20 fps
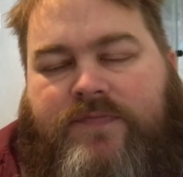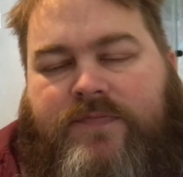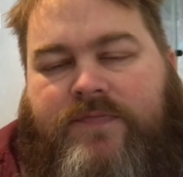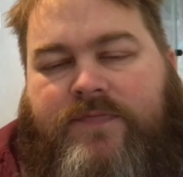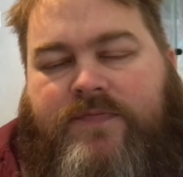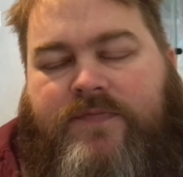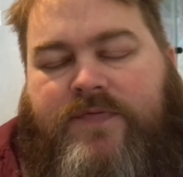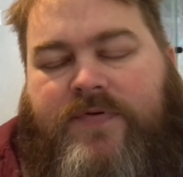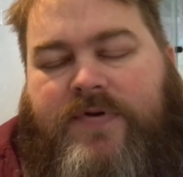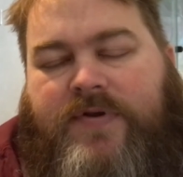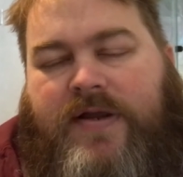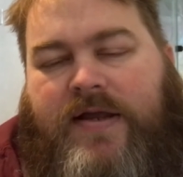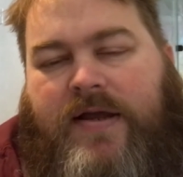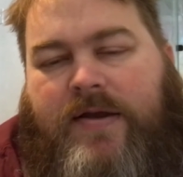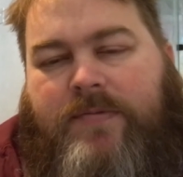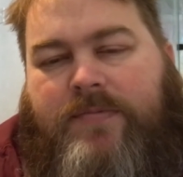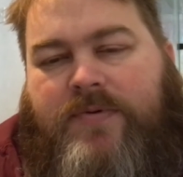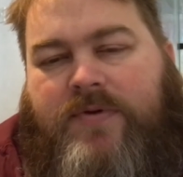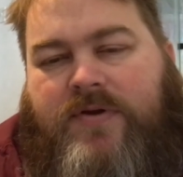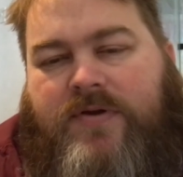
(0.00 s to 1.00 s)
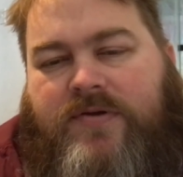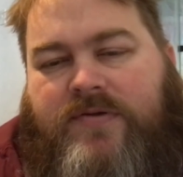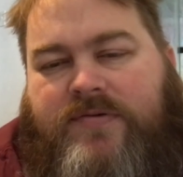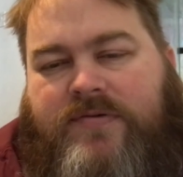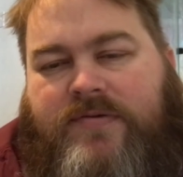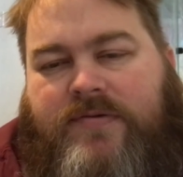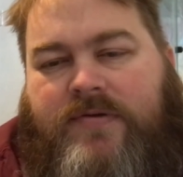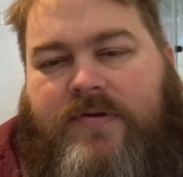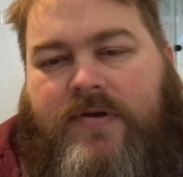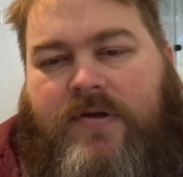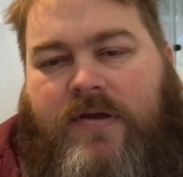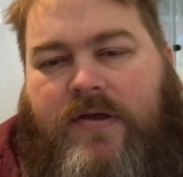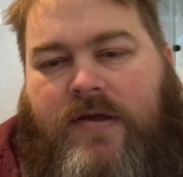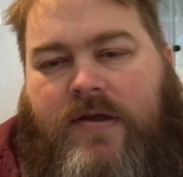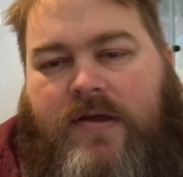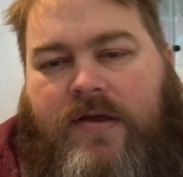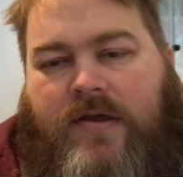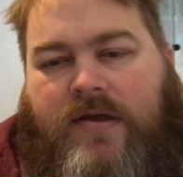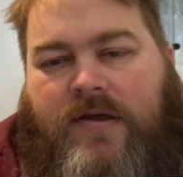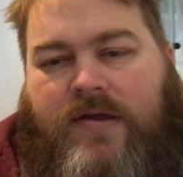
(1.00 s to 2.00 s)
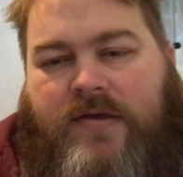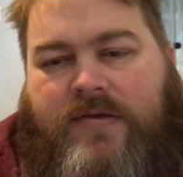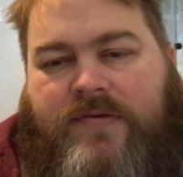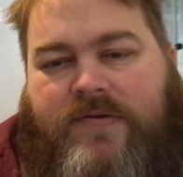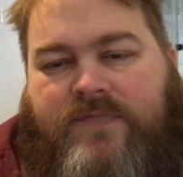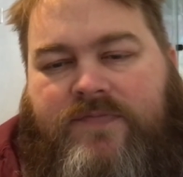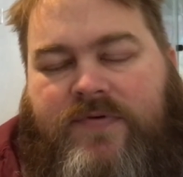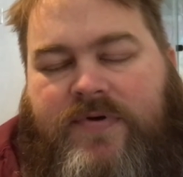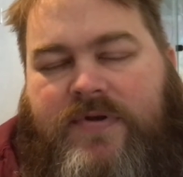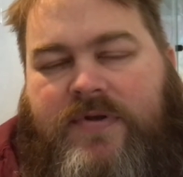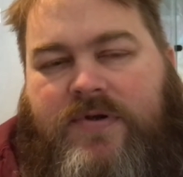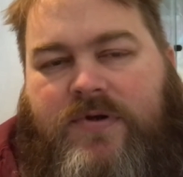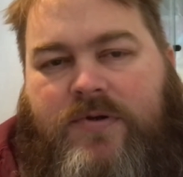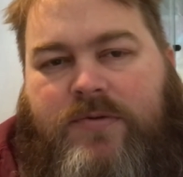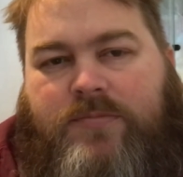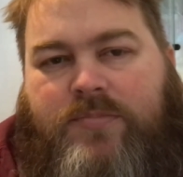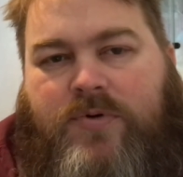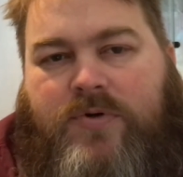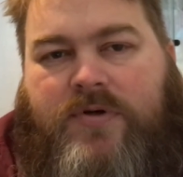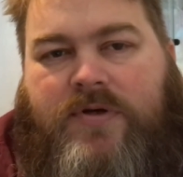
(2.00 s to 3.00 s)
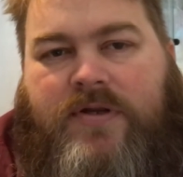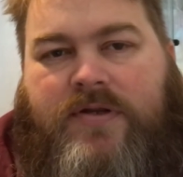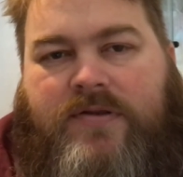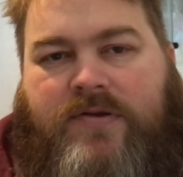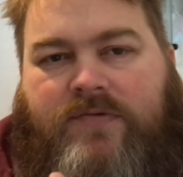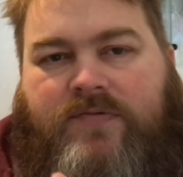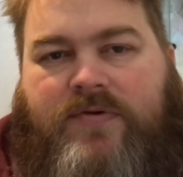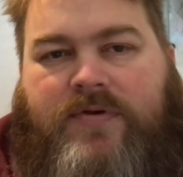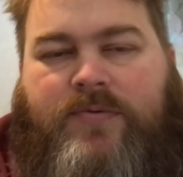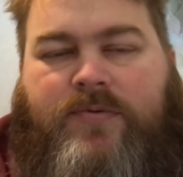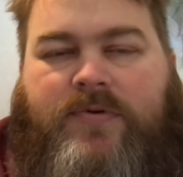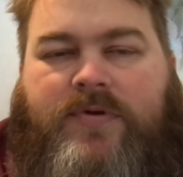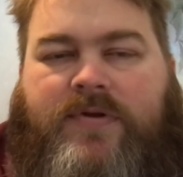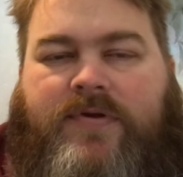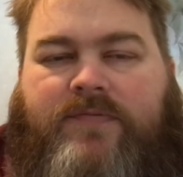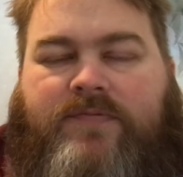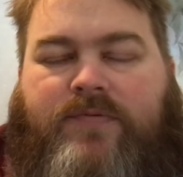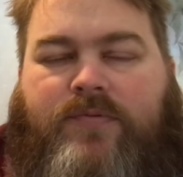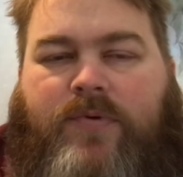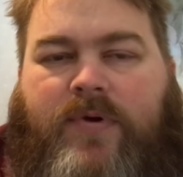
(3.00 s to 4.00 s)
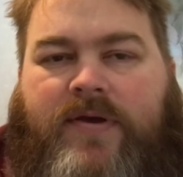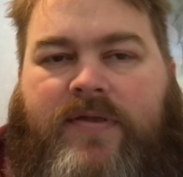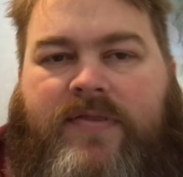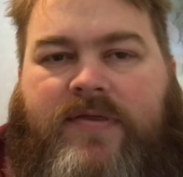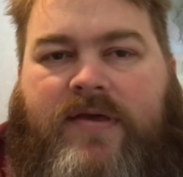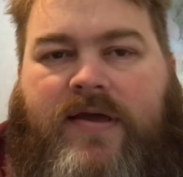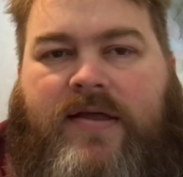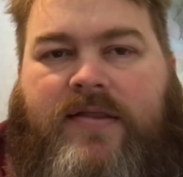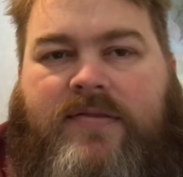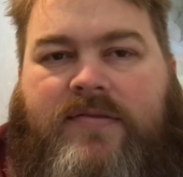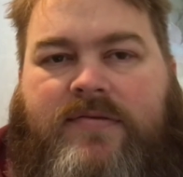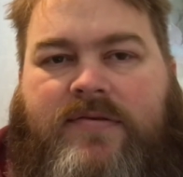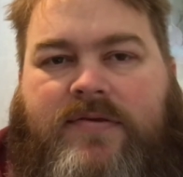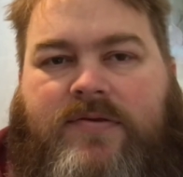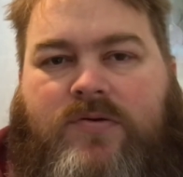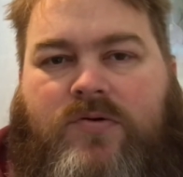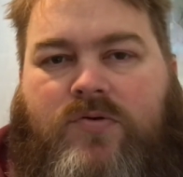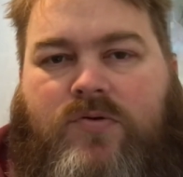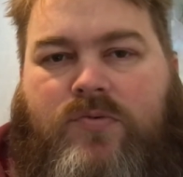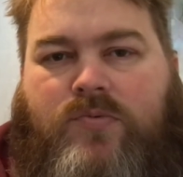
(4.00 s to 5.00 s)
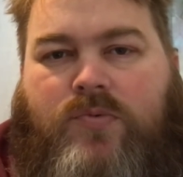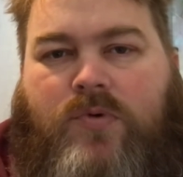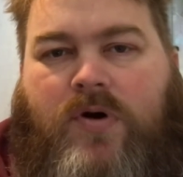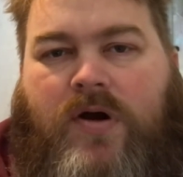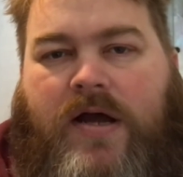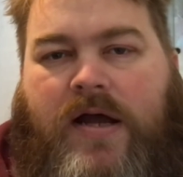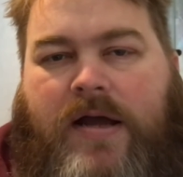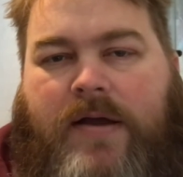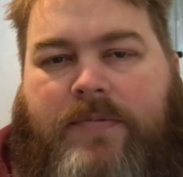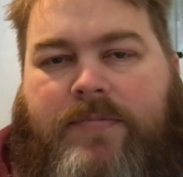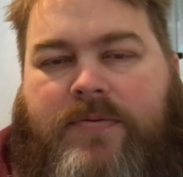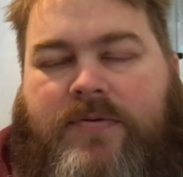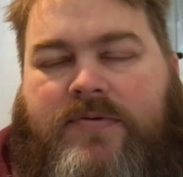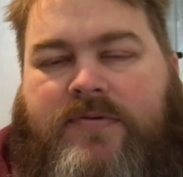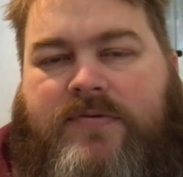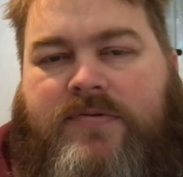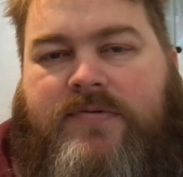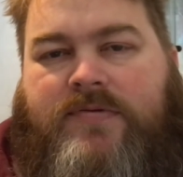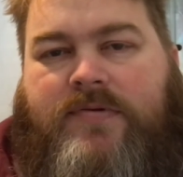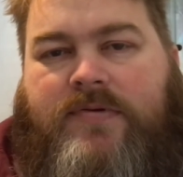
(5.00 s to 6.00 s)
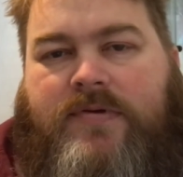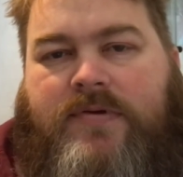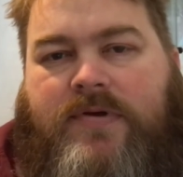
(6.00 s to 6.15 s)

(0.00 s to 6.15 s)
for now, because it's a really good book and I don't really want to give away the ending or what happens,